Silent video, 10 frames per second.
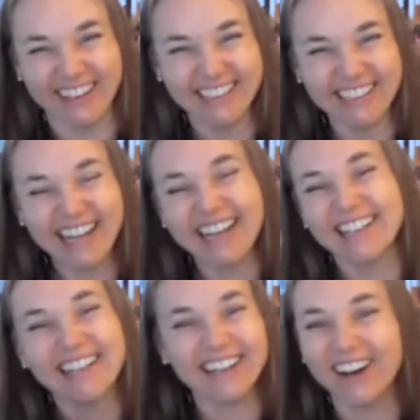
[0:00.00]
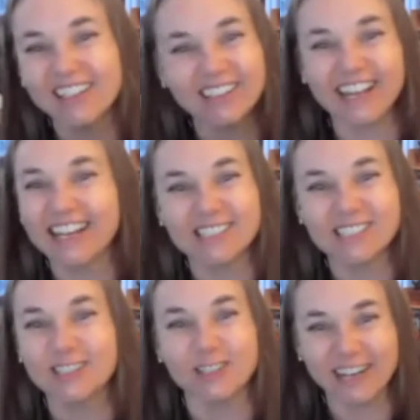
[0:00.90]
Yeah, and all of that is
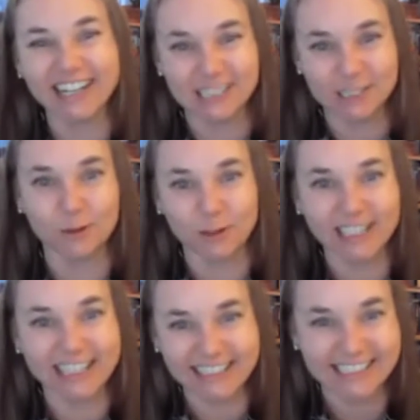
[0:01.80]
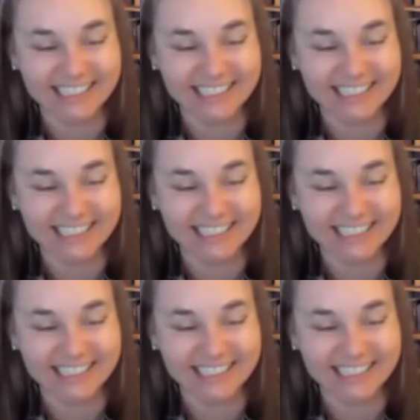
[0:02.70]
true, right? It's cool and it's